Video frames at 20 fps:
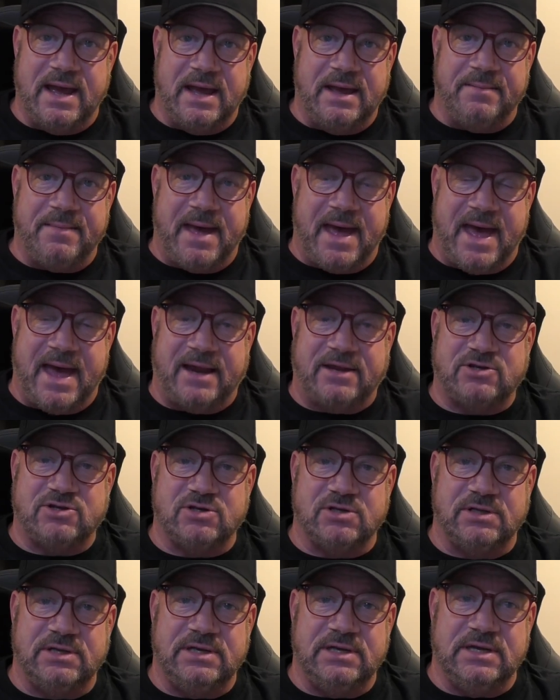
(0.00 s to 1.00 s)
I am
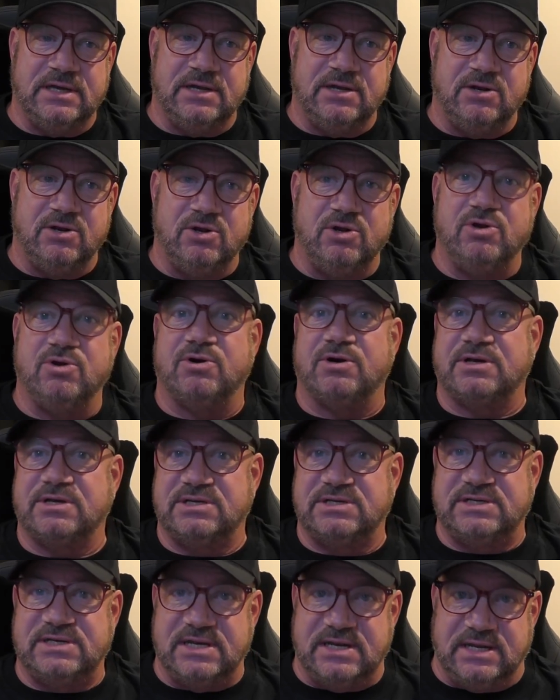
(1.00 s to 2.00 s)
actually in New York
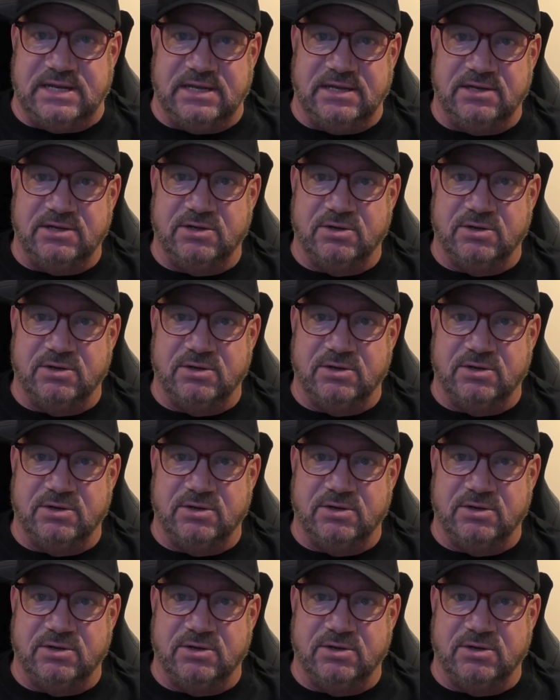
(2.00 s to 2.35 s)
City